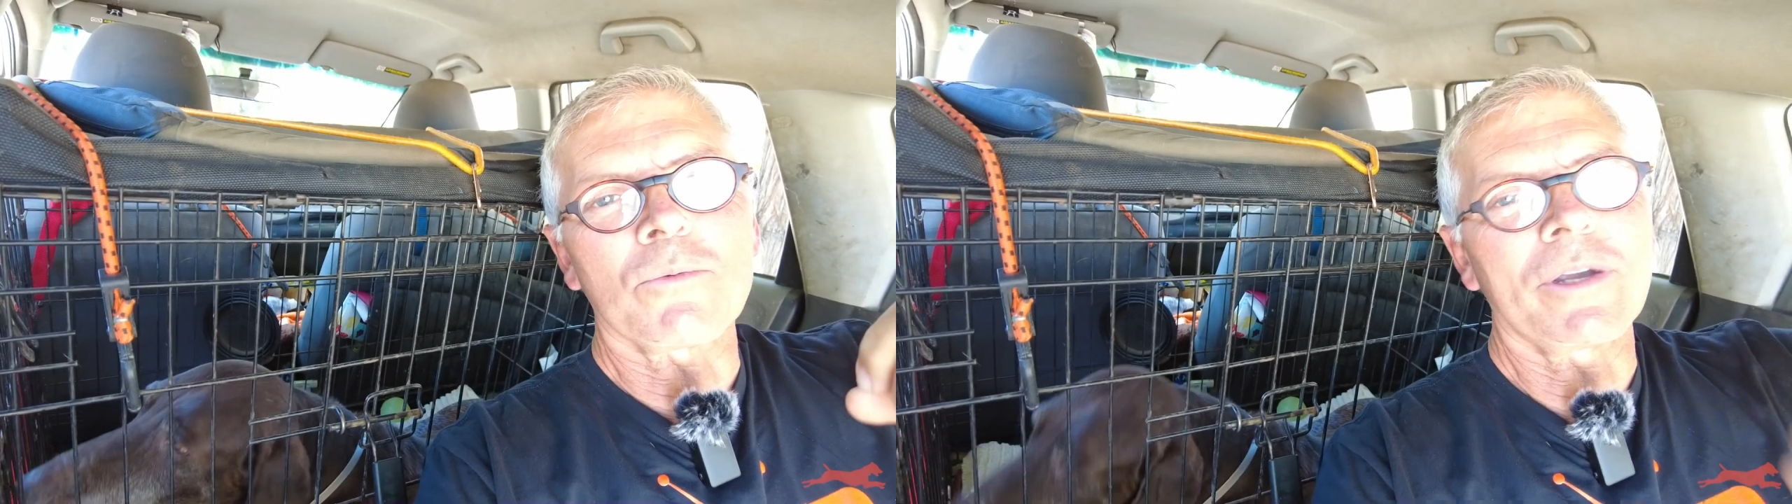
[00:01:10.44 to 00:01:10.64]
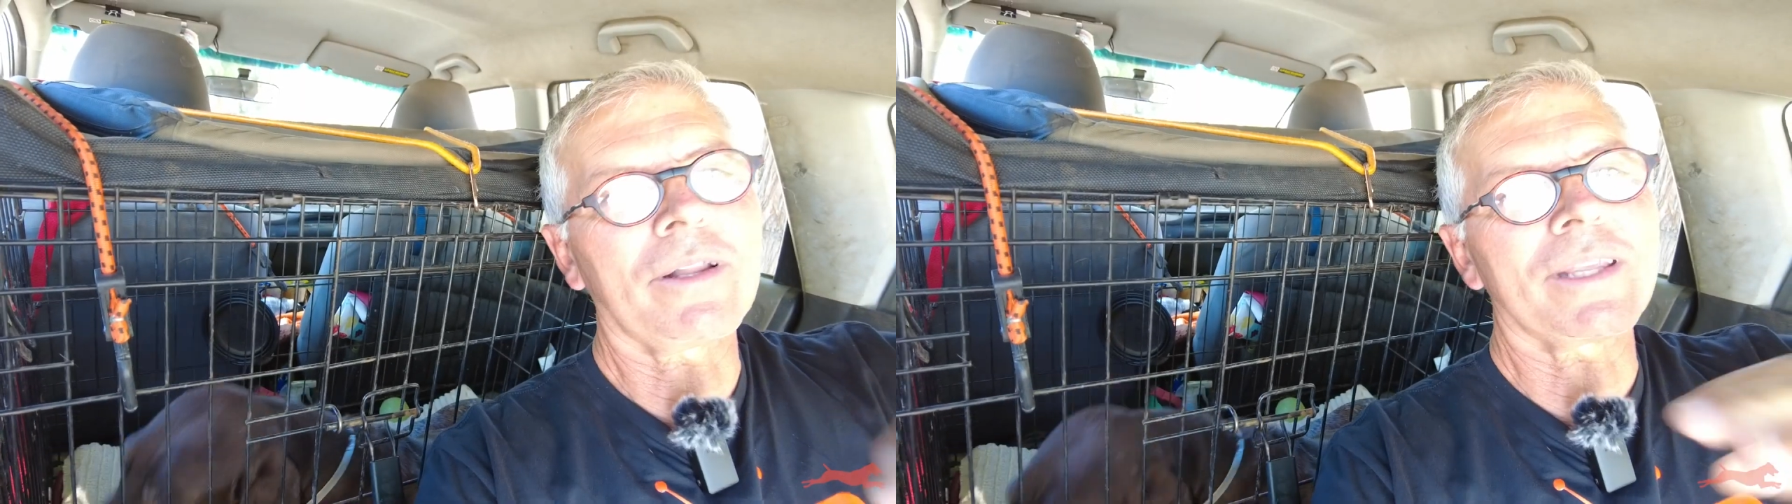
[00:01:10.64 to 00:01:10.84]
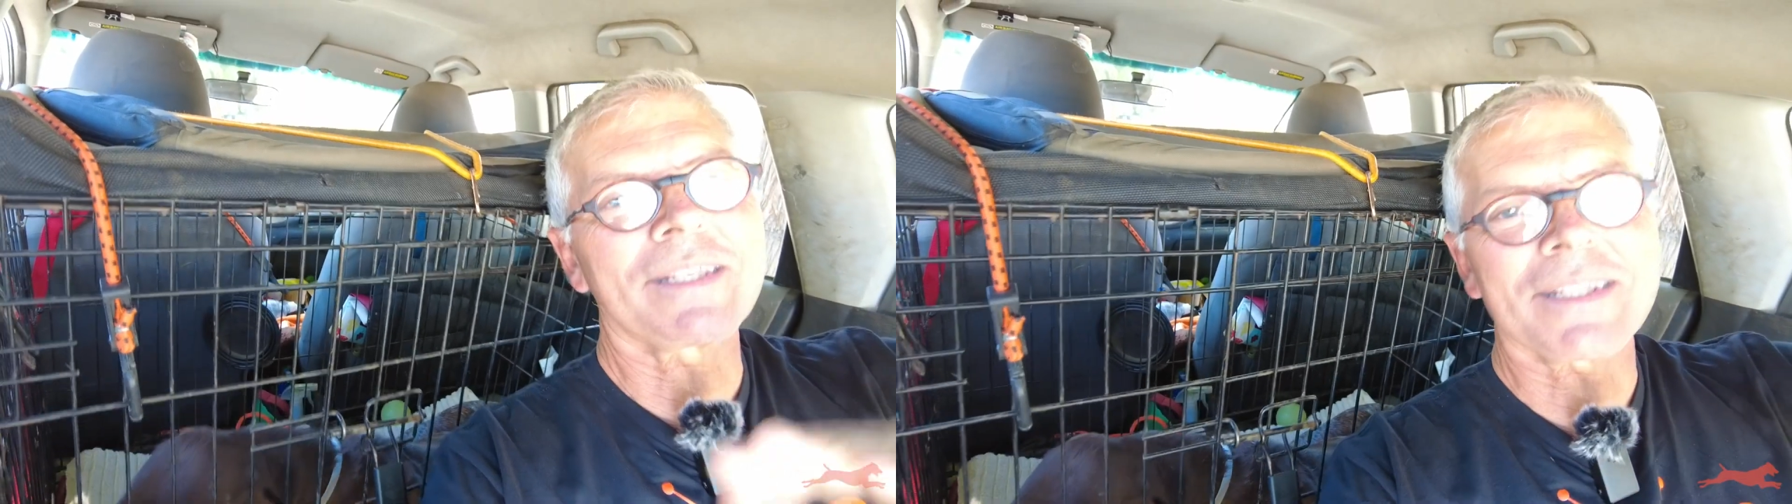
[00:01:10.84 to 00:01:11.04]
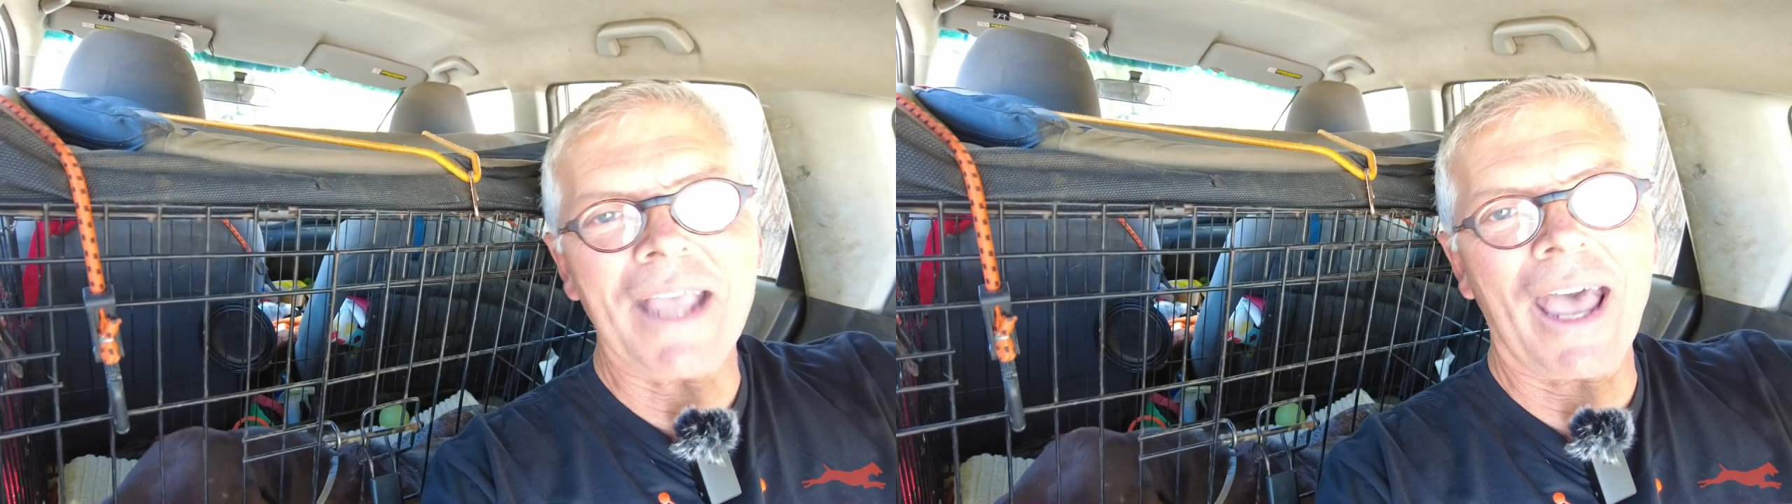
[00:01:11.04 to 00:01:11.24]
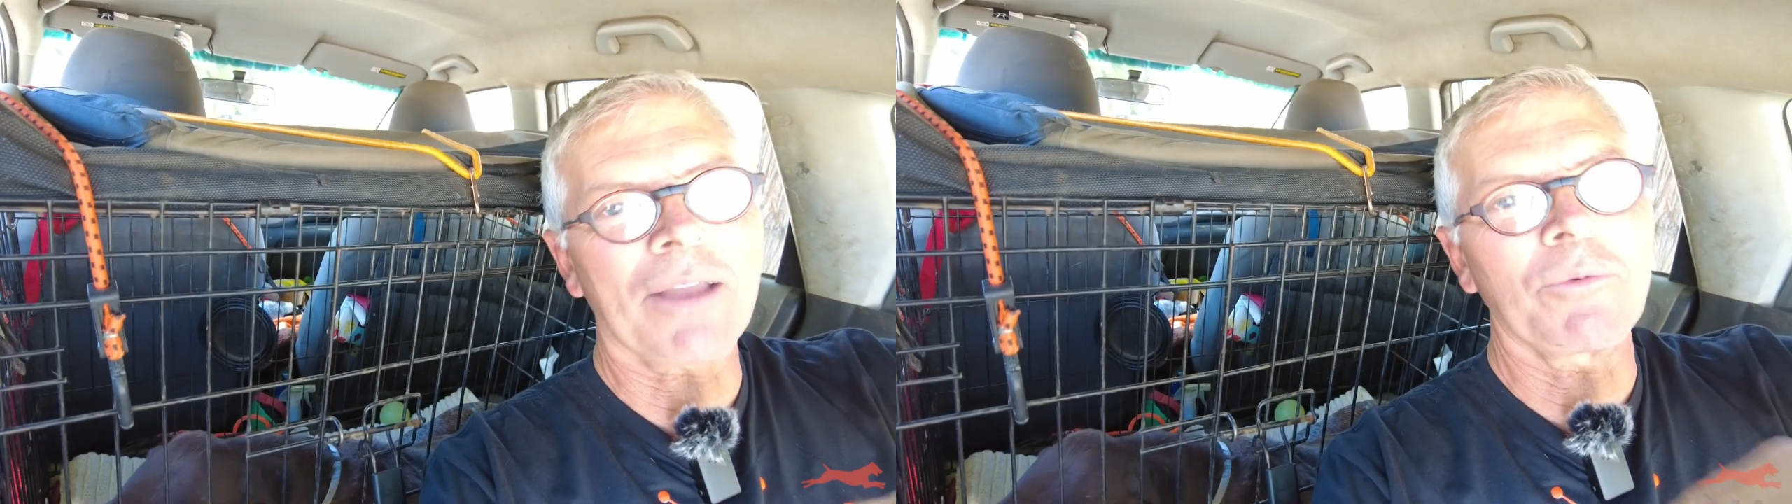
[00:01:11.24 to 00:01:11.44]
really
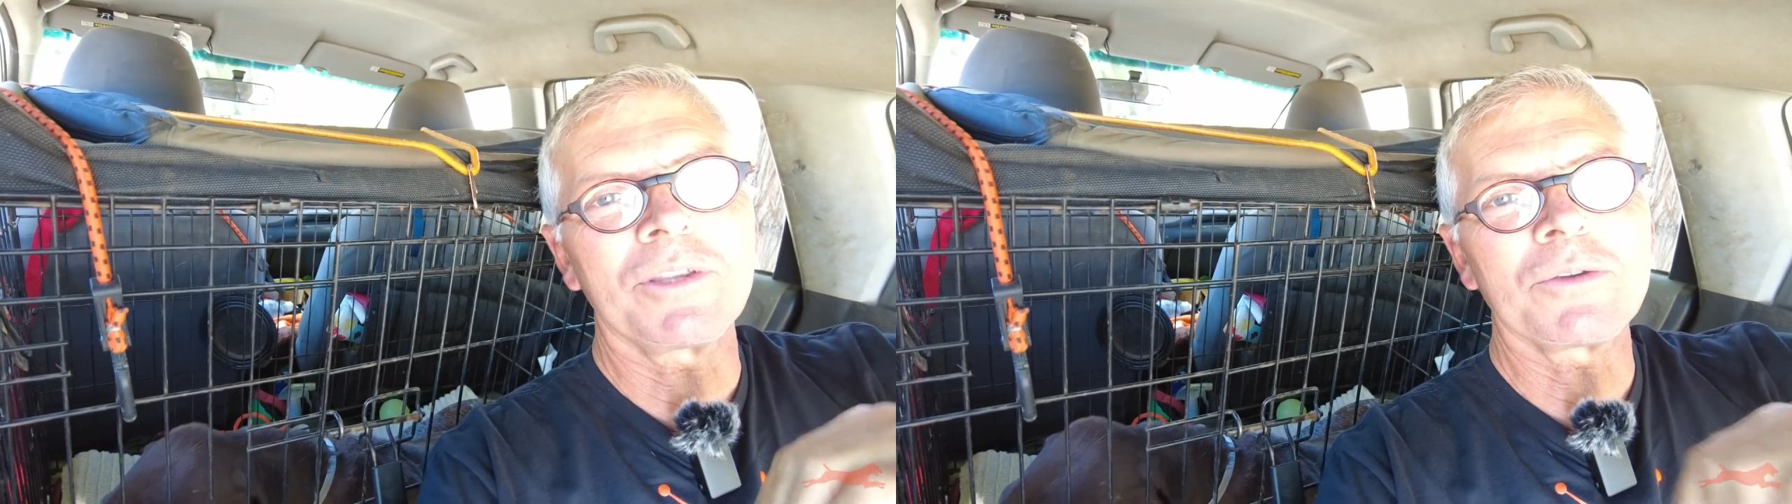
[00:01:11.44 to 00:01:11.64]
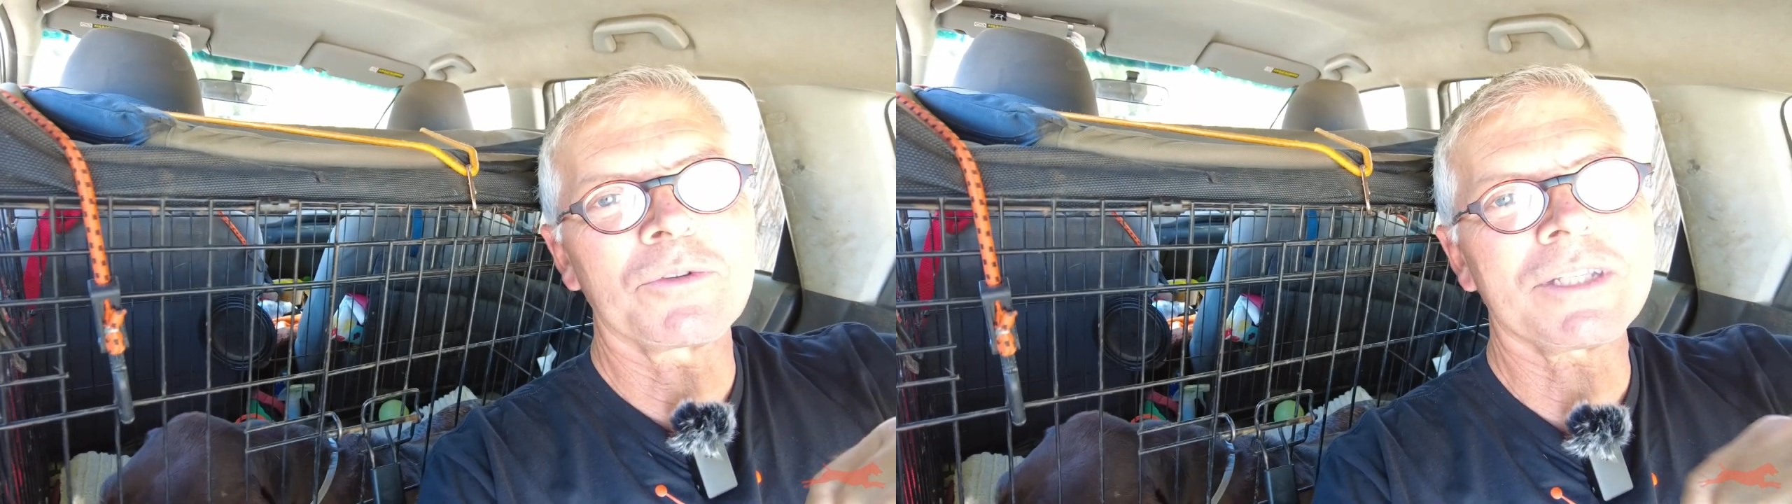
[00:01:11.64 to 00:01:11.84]
sad when you